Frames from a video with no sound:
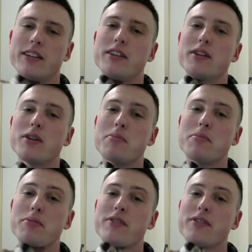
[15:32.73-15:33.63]

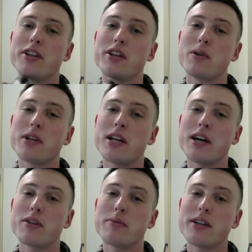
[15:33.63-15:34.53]
Interrupt my video on
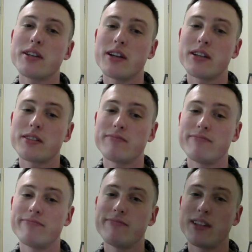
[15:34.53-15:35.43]
how to make dice.
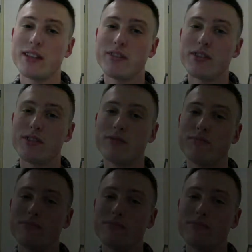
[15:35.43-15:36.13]
I love you too.